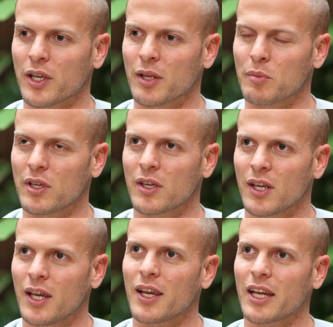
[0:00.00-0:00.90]
can
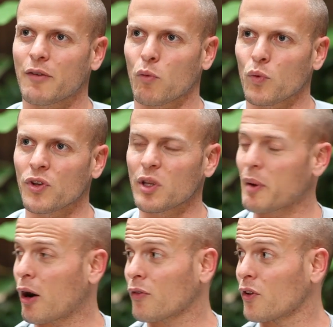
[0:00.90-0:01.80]
have a really
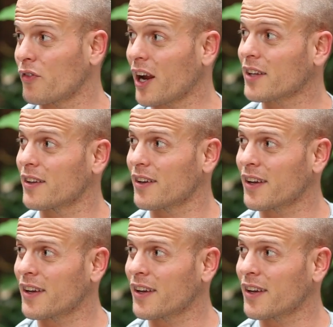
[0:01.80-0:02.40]
powerful effect.